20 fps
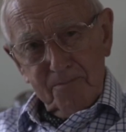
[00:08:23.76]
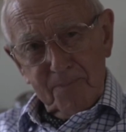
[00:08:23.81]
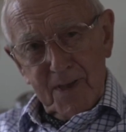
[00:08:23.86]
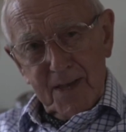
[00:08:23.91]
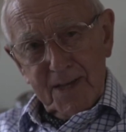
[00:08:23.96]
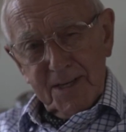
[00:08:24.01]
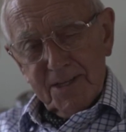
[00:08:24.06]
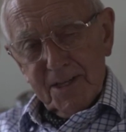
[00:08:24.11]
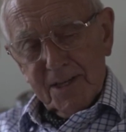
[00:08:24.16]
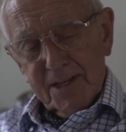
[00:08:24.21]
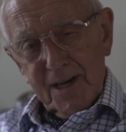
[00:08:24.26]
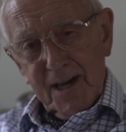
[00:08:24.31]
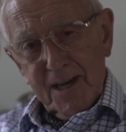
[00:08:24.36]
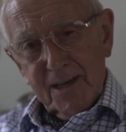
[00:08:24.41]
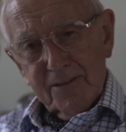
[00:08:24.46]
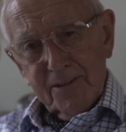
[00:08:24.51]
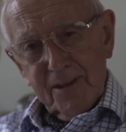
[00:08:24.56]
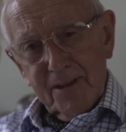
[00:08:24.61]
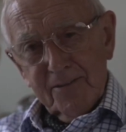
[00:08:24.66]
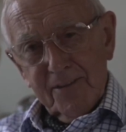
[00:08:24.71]

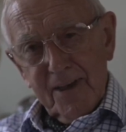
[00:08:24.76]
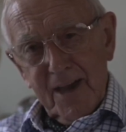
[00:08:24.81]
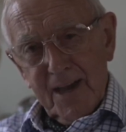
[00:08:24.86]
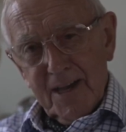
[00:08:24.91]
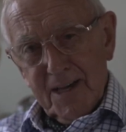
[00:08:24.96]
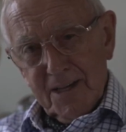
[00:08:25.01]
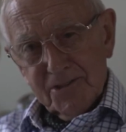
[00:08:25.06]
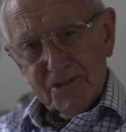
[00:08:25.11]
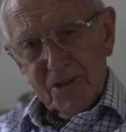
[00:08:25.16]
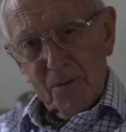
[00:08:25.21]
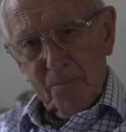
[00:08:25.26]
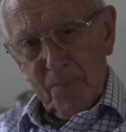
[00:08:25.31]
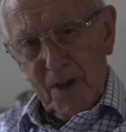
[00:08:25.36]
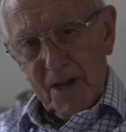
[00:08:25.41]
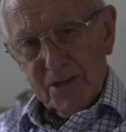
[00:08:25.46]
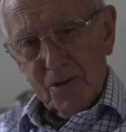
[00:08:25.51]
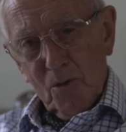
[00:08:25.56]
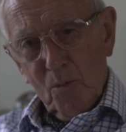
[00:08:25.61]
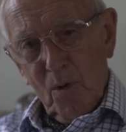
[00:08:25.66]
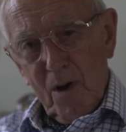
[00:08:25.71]
indicate that there is a
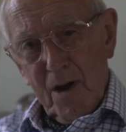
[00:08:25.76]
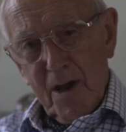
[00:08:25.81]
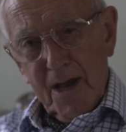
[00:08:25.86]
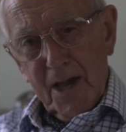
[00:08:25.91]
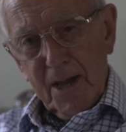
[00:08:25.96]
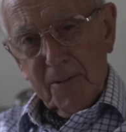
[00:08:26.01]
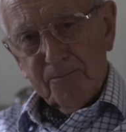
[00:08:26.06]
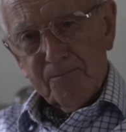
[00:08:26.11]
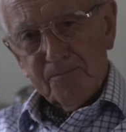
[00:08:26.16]
better way.